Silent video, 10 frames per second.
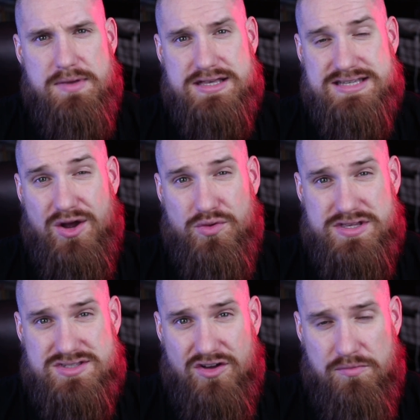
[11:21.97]
because I only
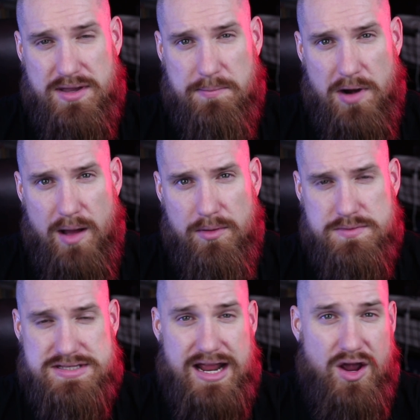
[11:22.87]
solve big
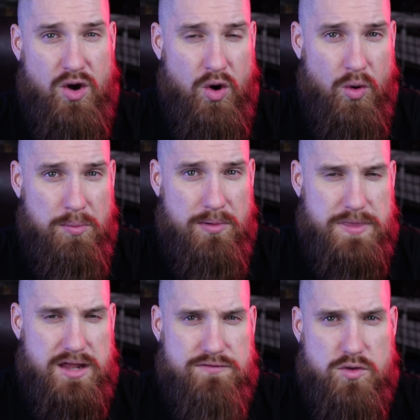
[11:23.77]
problems, and I hope
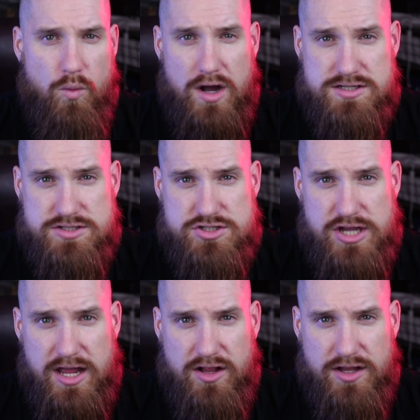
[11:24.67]
that if you watch this
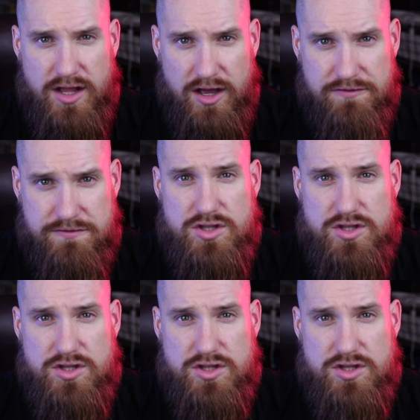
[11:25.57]
channel enough,